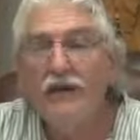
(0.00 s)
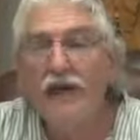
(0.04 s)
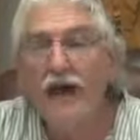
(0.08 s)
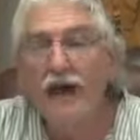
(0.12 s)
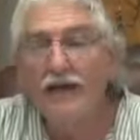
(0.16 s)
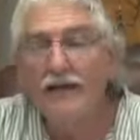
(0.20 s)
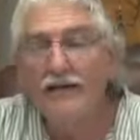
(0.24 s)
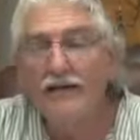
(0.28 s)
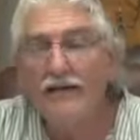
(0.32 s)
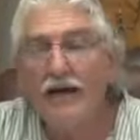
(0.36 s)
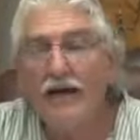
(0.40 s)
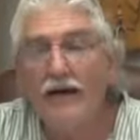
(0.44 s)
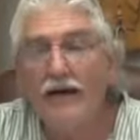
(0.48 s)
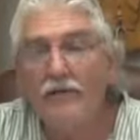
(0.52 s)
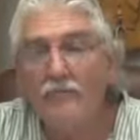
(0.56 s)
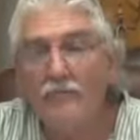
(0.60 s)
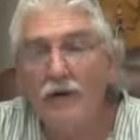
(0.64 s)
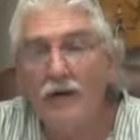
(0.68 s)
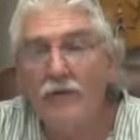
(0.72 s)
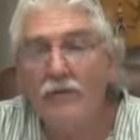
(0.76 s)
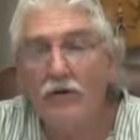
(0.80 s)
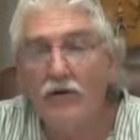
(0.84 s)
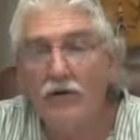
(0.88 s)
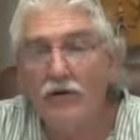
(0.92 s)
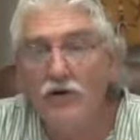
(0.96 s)
that uh,
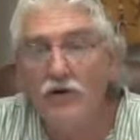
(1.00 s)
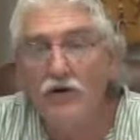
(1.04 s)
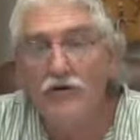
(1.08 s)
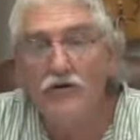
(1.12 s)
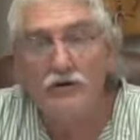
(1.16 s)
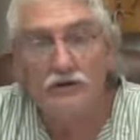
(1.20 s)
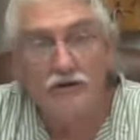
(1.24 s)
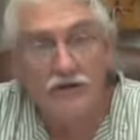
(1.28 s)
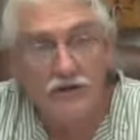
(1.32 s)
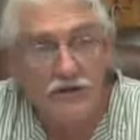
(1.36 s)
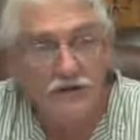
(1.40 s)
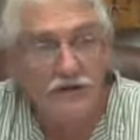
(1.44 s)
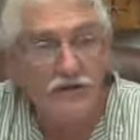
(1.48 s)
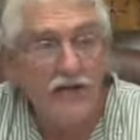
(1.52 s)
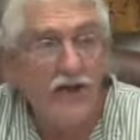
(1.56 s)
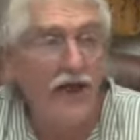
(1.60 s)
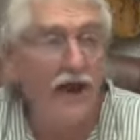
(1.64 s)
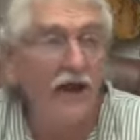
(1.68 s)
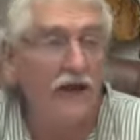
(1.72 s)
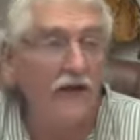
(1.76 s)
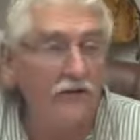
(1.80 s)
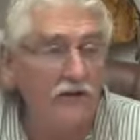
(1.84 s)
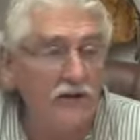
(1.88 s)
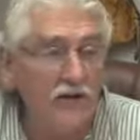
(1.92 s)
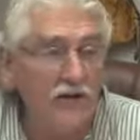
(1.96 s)
people use. And this
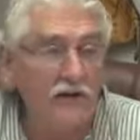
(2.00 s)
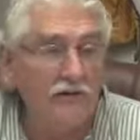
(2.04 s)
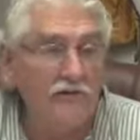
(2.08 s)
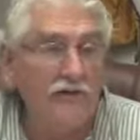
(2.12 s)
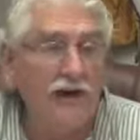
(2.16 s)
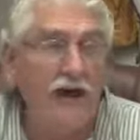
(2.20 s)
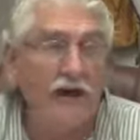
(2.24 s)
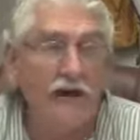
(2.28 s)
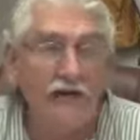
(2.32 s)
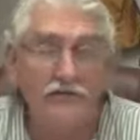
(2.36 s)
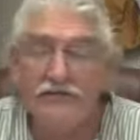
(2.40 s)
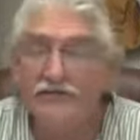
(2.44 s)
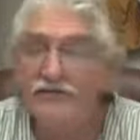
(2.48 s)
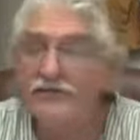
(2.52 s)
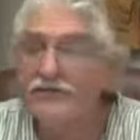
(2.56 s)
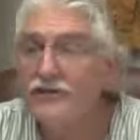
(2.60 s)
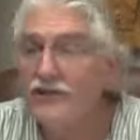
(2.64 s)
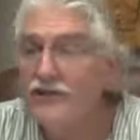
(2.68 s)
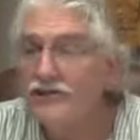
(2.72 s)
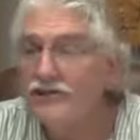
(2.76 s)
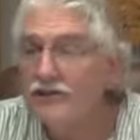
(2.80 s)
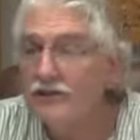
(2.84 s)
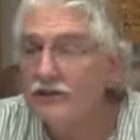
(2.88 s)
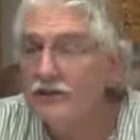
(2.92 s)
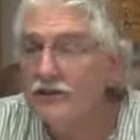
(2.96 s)
town could have had a
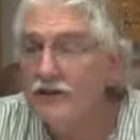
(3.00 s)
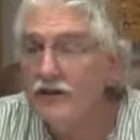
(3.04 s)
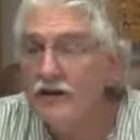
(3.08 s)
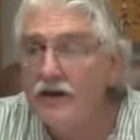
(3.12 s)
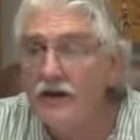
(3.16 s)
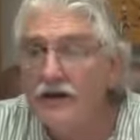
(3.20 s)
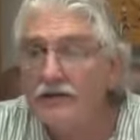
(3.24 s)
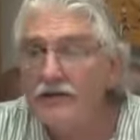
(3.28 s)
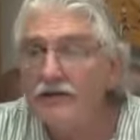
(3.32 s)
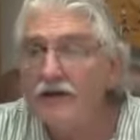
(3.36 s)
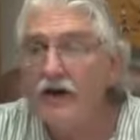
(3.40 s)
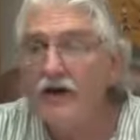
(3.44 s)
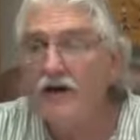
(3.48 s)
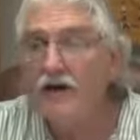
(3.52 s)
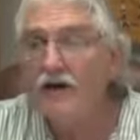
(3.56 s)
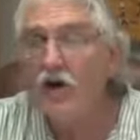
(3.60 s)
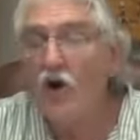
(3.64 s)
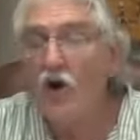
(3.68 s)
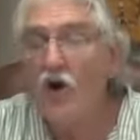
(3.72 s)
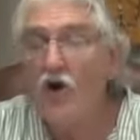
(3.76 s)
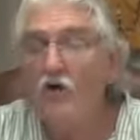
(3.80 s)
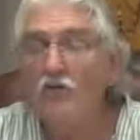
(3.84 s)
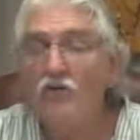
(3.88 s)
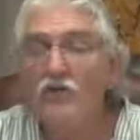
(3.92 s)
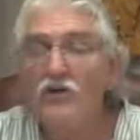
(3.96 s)
physician that
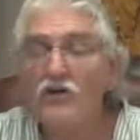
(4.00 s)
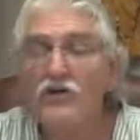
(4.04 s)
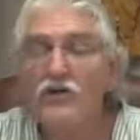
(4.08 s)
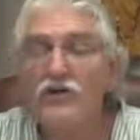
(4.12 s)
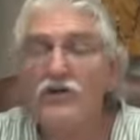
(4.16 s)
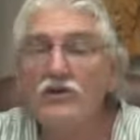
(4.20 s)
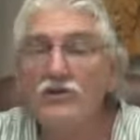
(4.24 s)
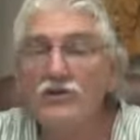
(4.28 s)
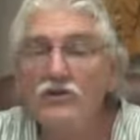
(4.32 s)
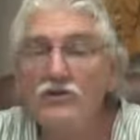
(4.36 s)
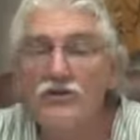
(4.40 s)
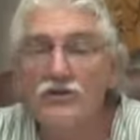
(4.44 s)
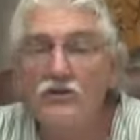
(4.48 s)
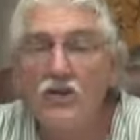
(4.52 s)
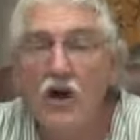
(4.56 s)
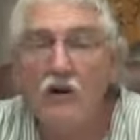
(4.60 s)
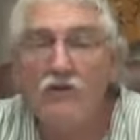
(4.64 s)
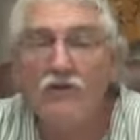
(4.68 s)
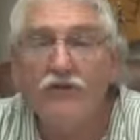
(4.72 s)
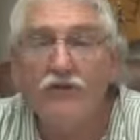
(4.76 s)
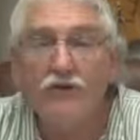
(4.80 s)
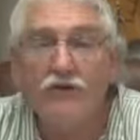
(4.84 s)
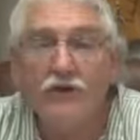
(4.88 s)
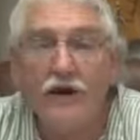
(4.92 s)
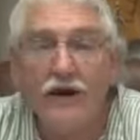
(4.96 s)
overused
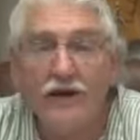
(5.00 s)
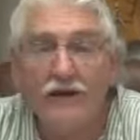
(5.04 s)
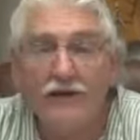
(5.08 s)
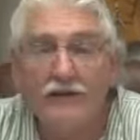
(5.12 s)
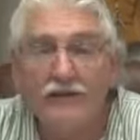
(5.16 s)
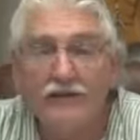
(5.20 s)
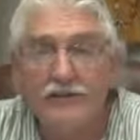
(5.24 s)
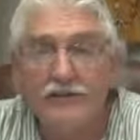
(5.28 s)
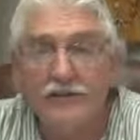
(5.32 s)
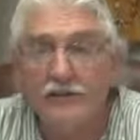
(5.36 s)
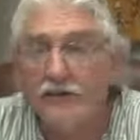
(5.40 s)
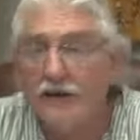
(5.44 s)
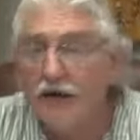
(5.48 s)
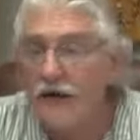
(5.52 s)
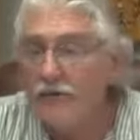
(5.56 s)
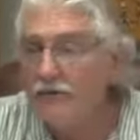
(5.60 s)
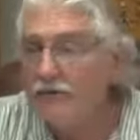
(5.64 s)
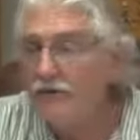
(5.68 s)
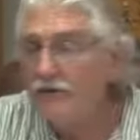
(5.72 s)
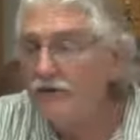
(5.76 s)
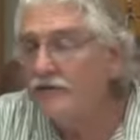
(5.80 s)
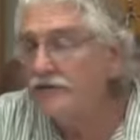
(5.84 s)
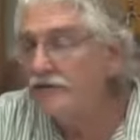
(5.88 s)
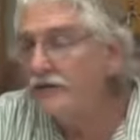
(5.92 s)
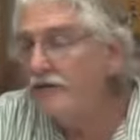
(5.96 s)
sulfur drugs. I
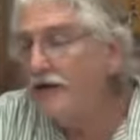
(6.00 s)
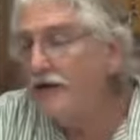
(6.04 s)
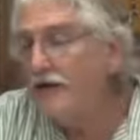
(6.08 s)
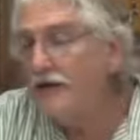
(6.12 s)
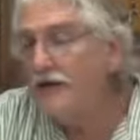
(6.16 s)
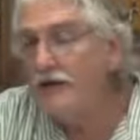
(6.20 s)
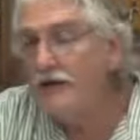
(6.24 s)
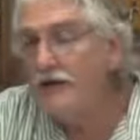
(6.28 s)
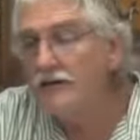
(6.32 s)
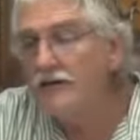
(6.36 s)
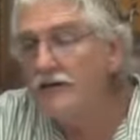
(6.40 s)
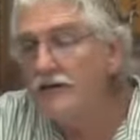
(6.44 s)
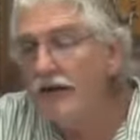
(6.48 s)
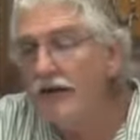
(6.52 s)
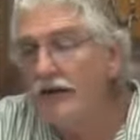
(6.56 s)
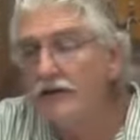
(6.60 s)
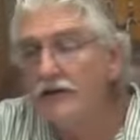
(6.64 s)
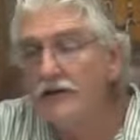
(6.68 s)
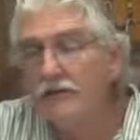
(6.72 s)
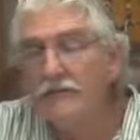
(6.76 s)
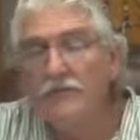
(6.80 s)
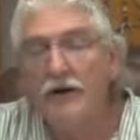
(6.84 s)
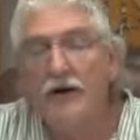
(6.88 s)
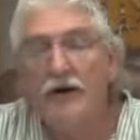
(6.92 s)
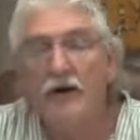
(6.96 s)
mean, anything
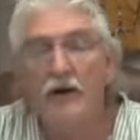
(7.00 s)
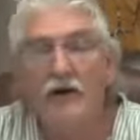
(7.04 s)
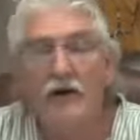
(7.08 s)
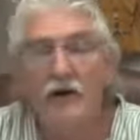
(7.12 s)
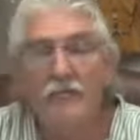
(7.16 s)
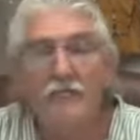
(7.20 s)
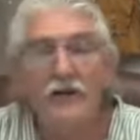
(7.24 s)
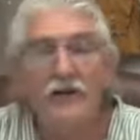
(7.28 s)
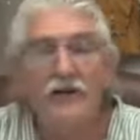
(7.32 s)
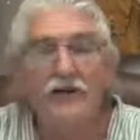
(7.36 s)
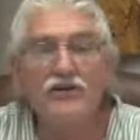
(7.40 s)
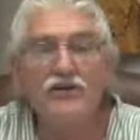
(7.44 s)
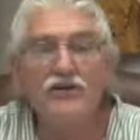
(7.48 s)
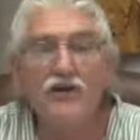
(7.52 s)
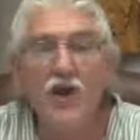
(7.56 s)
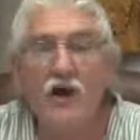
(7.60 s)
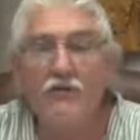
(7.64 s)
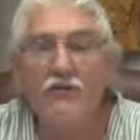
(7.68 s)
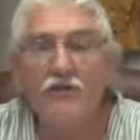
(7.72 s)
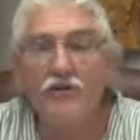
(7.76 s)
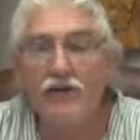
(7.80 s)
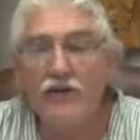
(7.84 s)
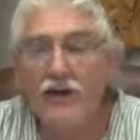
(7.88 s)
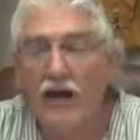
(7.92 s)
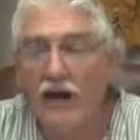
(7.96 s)
could be. It could be a
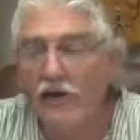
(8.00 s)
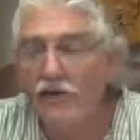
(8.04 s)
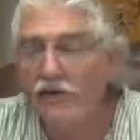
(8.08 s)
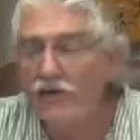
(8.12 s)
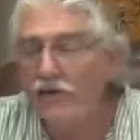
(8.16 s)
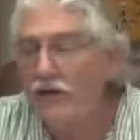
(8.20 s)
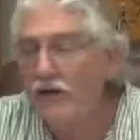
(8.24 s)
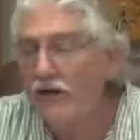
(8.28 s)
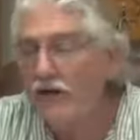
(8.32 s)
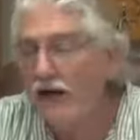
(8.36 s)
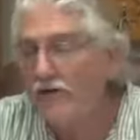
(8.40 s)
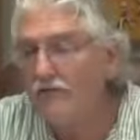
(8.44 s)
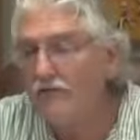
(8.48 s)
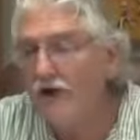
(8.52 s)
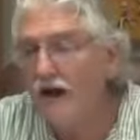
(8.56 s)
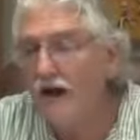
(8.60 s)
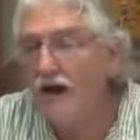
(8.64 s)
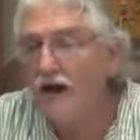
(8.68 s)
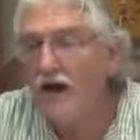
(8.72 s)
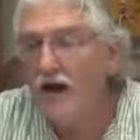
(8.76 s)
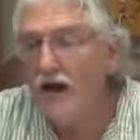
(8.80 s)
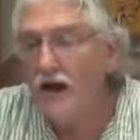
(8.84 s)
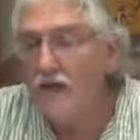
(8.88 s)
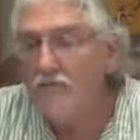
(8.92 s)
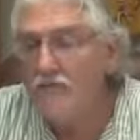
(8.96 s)
sulfur town. You could have a,
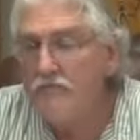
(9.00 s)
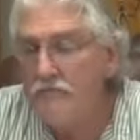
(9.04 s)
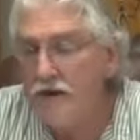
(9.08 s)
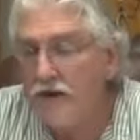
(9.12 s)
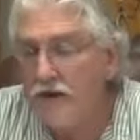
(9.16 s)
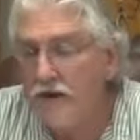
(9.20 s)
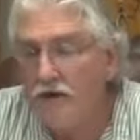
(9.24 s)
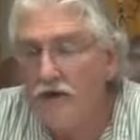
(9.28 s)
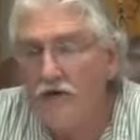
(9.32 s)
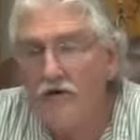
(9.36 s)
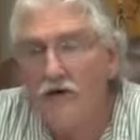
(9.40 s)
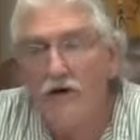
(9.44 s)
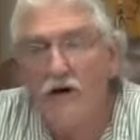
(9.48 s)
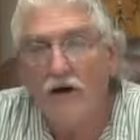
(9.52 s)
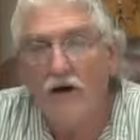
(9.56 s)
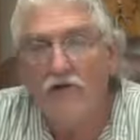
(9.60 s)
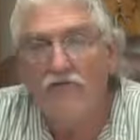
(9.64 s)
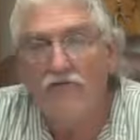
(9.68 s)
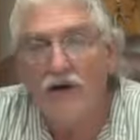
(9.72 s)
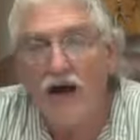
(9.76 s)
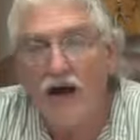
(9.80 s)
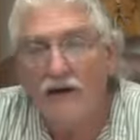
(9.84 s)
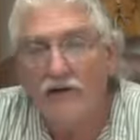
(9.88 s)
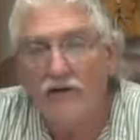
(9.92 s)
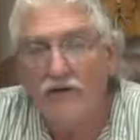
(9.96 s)
a mill or
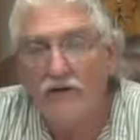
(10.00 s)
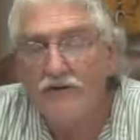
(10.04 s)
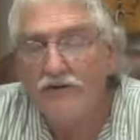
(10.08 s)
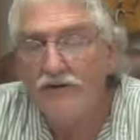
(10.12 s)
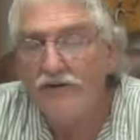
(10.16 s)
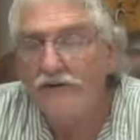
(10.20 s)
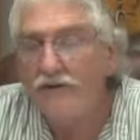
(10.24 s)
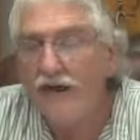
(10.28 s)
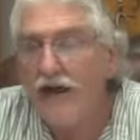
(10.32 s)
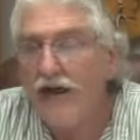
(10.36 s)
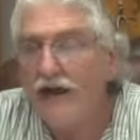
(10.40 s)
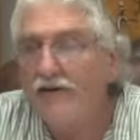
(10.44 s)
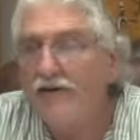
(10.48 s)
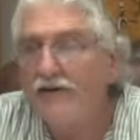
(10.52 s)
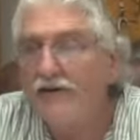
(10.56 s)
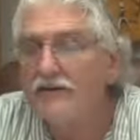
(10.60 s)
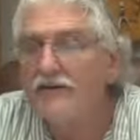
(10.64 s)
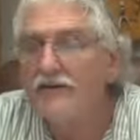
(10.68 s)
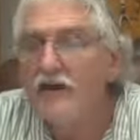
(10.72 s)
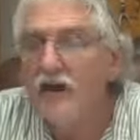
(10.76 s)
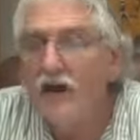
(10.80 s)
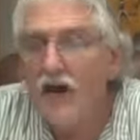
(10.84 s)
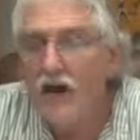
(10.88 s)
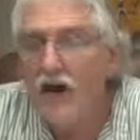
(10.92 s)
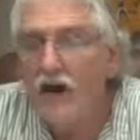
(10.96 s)
a factory in the town
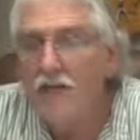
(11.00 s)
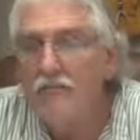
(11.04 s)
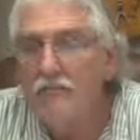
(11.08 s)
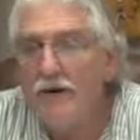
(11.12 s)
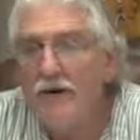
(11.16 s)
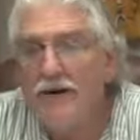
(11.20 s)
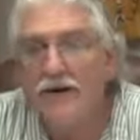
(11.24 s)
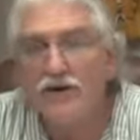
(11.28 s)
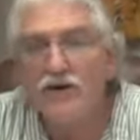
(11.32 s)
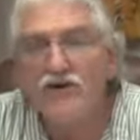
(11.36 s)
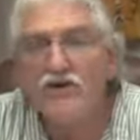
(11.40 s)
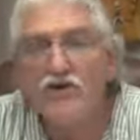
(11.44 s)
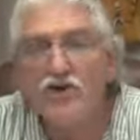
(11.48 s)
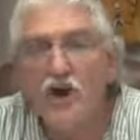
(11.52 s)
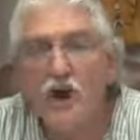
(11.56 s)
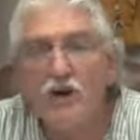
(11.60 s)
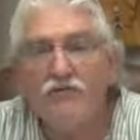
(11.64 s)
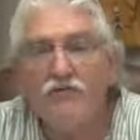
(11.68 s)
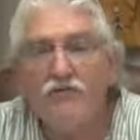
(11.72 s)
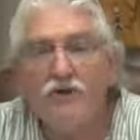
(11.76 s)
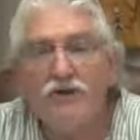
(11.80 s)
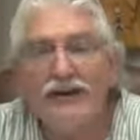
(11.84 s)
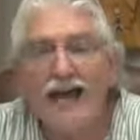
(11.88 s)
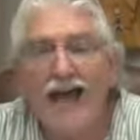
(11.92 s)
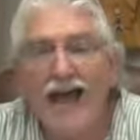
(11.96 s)
that's emitting
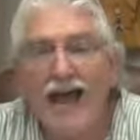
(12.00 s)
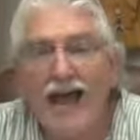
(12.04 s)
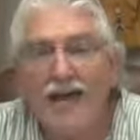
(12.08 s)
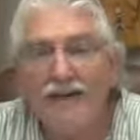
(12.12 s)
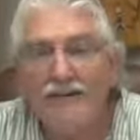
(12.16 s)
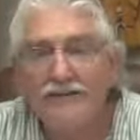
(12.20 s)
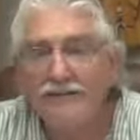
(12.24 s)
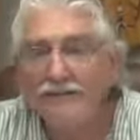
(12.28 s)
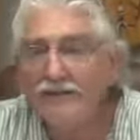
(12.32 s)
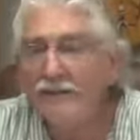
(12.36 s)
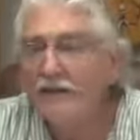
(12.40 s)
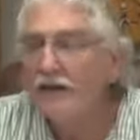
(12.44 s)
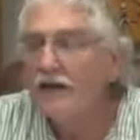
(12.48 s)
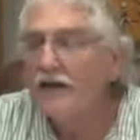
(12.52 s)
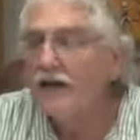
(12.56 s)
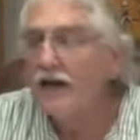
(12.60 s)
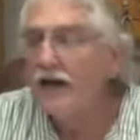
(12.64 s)
sulfur gas.